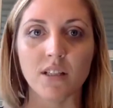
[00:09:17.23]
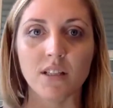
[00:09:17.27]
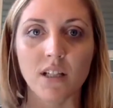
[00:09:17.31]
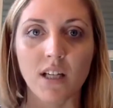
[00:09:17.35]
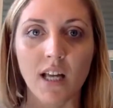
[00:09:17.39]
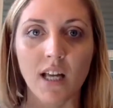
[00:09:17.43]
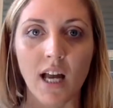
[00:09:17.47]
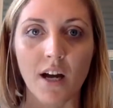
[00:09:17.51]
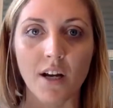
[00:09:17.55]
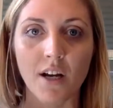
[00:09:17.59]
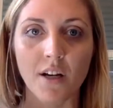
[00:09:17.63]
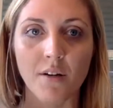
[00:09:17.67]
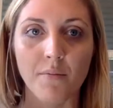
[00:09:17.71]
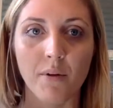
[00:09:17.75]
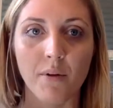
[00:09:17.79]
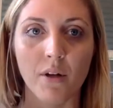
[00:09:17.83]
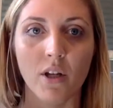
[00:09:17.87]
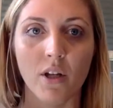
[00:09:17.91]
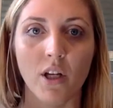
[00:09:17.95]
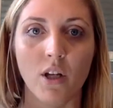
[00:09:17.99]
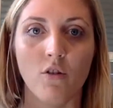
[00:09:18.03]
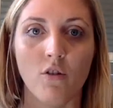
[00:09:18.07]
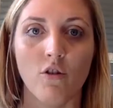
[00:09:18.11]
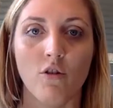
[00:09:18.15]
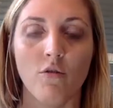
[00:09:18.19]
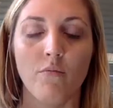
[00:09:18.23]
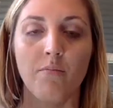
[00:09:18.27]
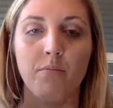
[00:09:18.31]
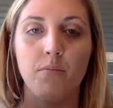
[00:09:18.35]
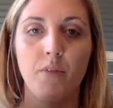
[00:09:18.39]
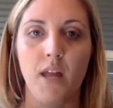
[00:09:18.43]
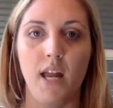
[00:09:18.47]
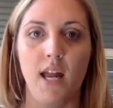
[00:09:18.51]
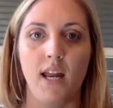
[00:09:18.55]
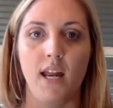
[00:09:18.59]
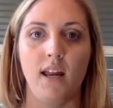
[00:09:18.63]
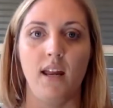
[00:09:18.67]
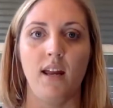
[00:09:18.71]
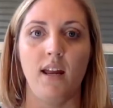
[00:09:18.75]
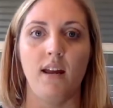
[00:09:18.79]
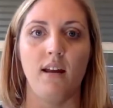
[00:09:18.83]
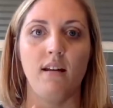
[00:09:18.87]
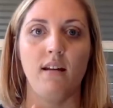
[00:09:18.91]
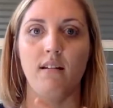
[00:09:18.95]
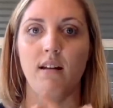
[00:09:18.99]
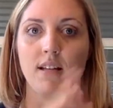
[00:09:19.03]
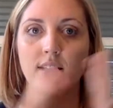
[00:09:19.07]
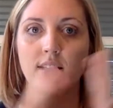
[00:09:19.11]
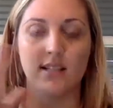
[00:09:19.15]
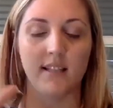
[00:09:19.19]
accountability group thing
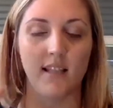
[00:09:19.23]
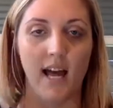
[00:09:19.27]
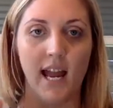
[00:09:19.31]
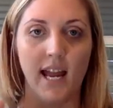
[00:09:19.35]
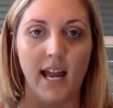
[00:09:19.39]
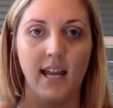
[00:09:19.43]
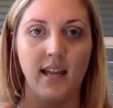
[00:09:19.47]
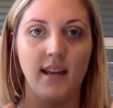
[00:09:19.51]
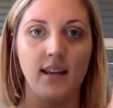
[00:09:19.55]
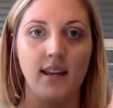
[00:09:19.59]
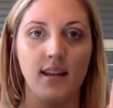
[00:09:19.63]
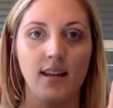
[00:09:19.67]
is like.